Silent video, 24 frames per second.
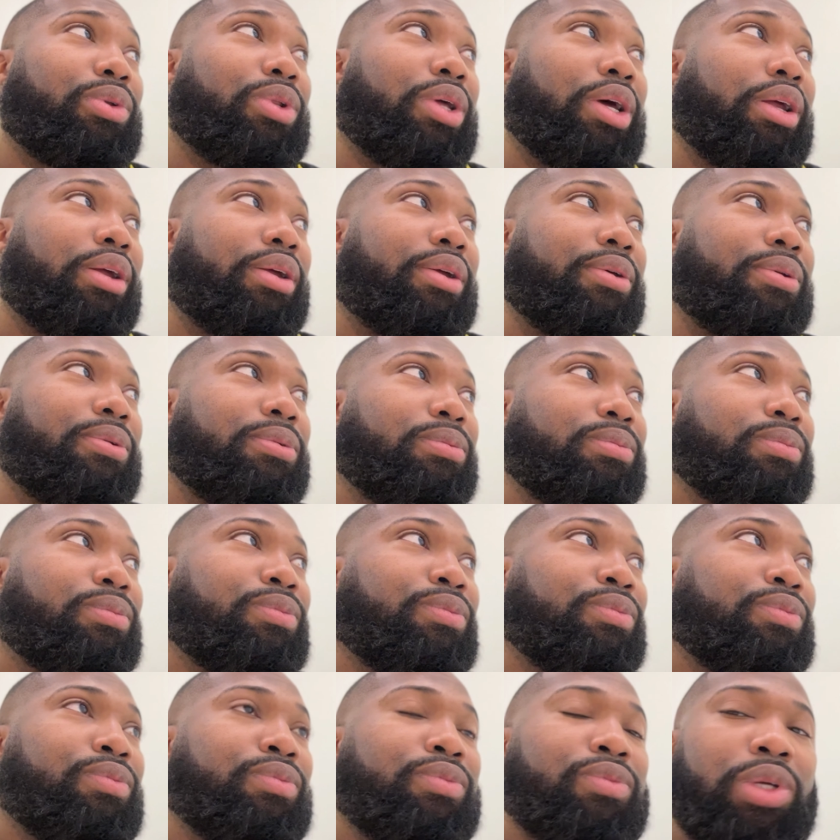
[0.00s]
Like,
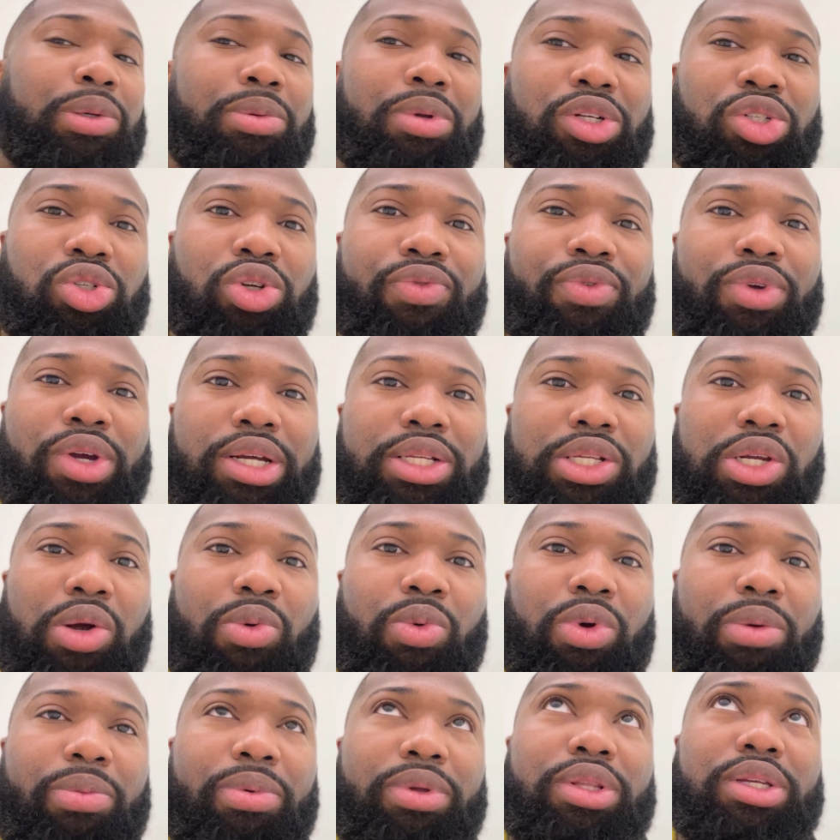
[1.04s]
I'm not sure if you guys are
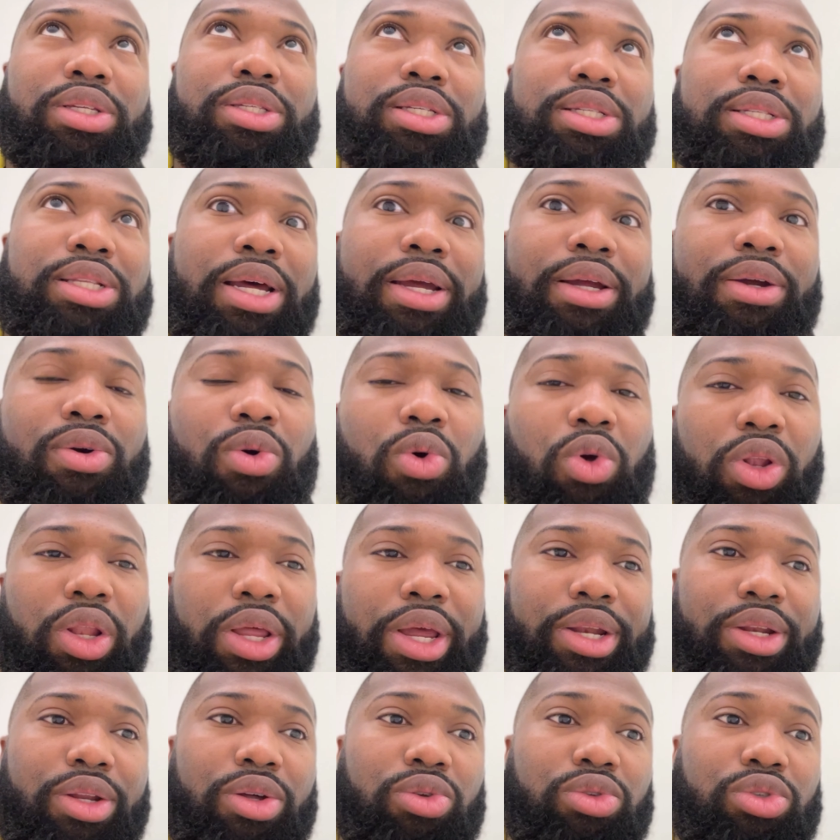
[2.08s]
aware, but this is like
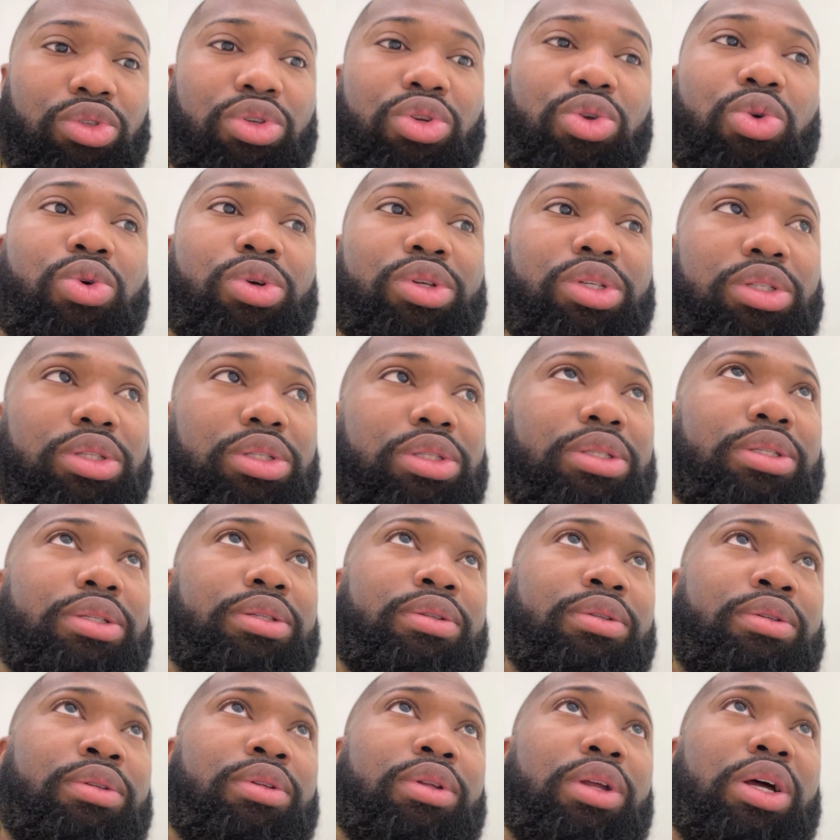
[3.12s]
Orlando's newest
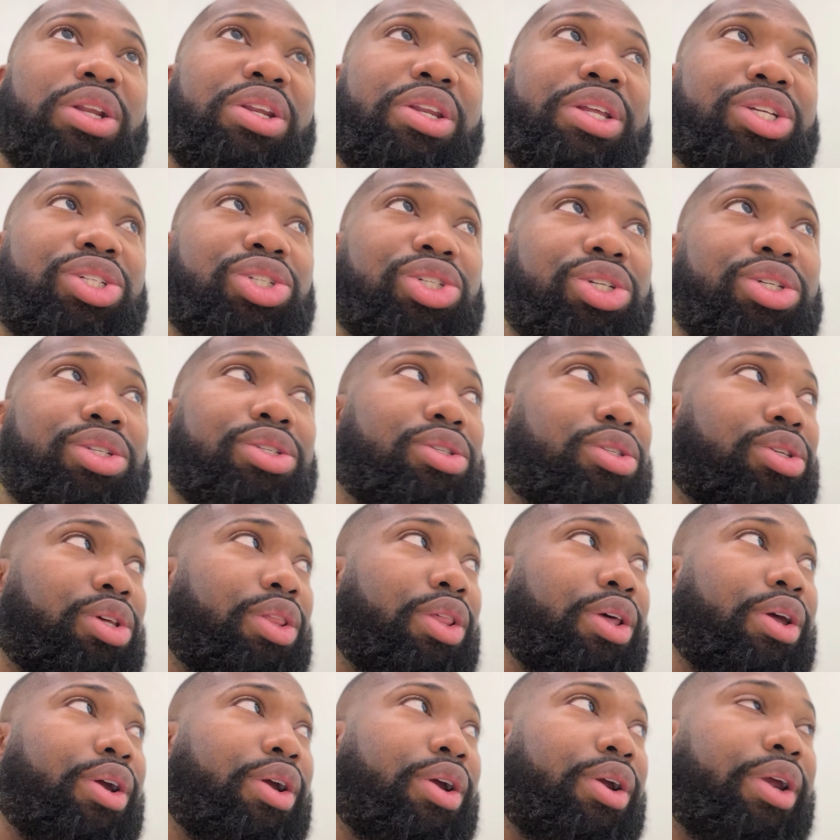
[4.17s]
addition to
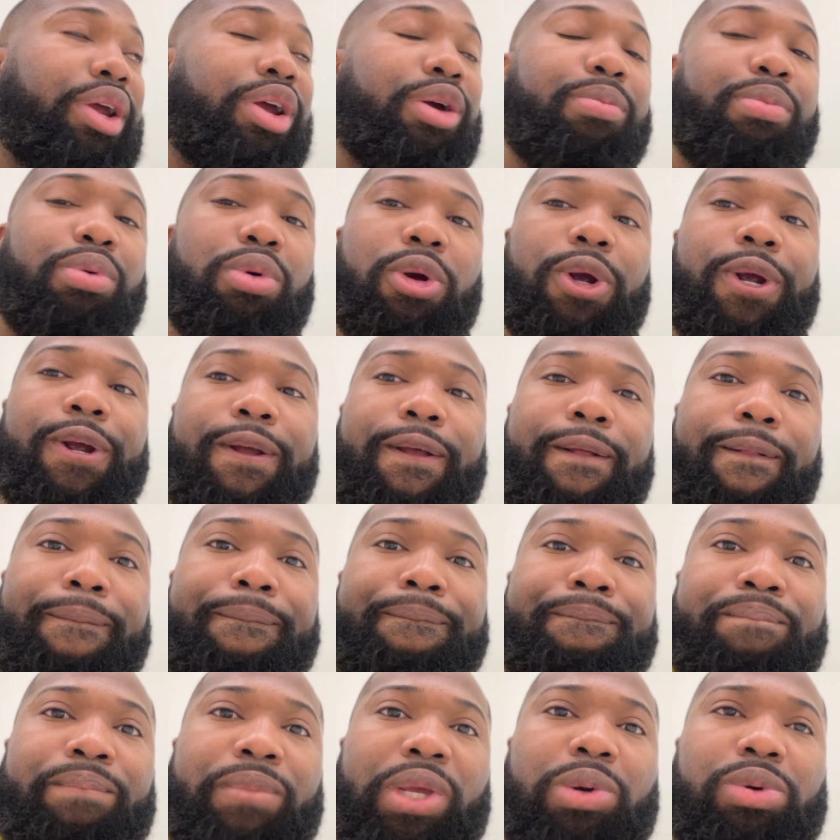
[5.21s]
their airport.
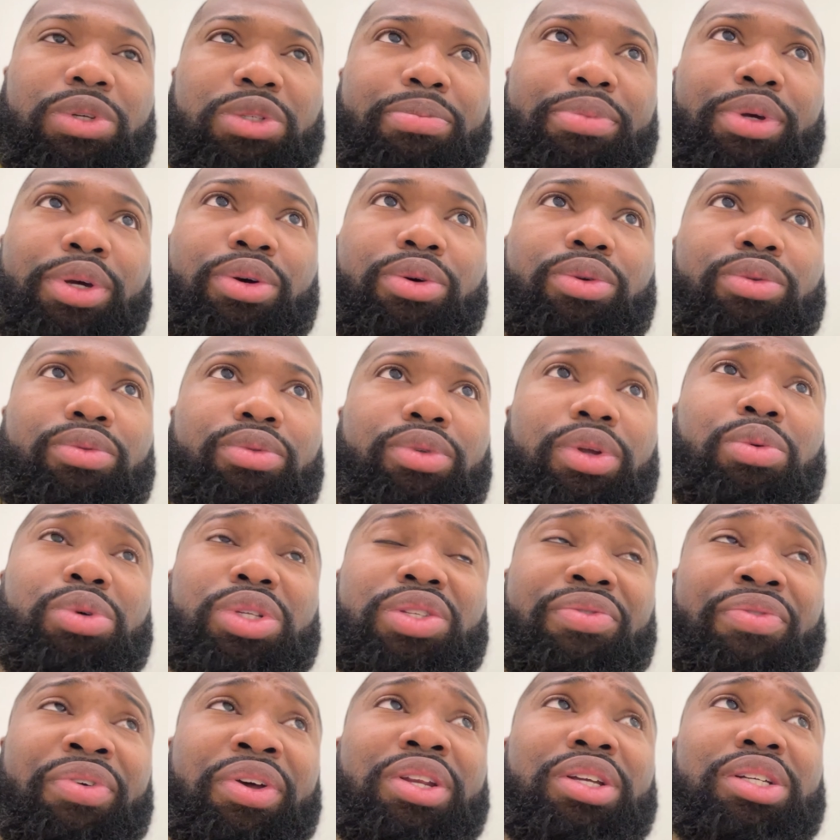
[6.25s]
It was built, it was
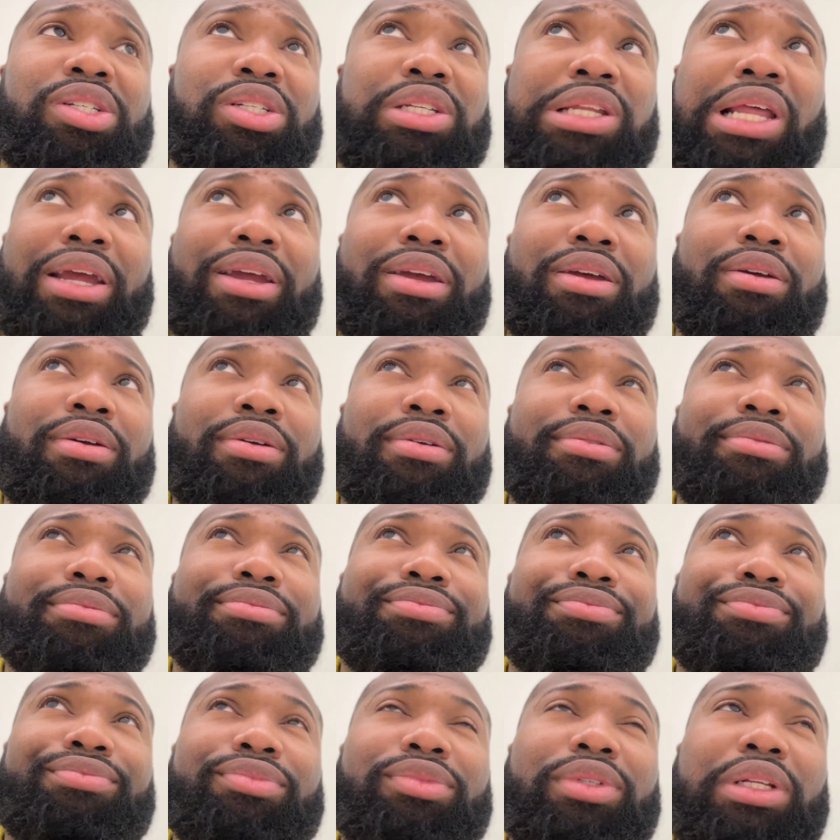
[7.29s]
finished like
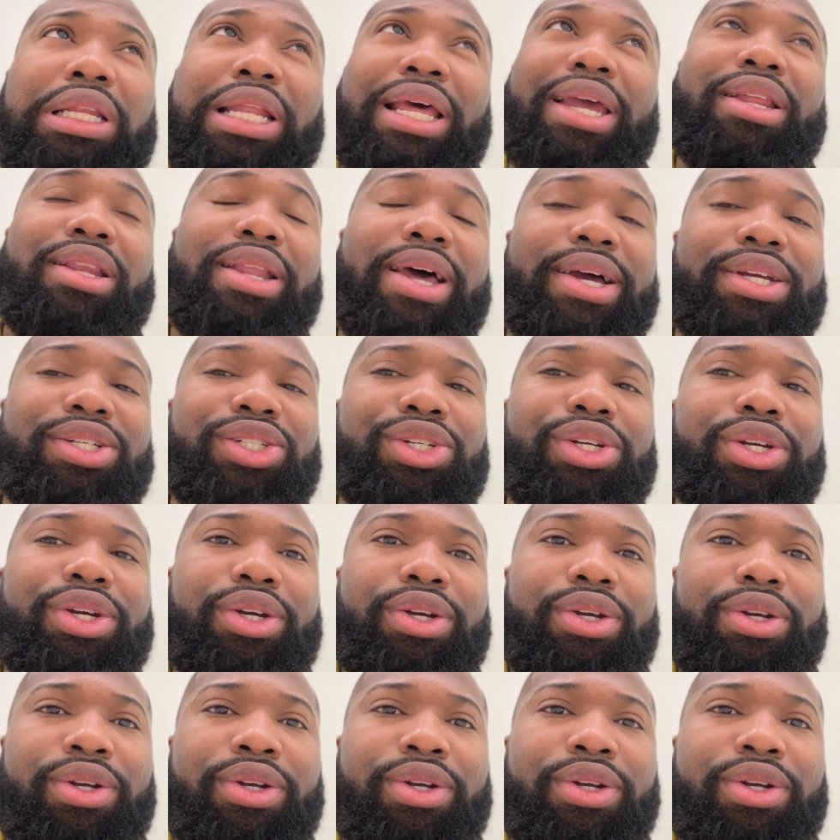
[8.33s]
late last year.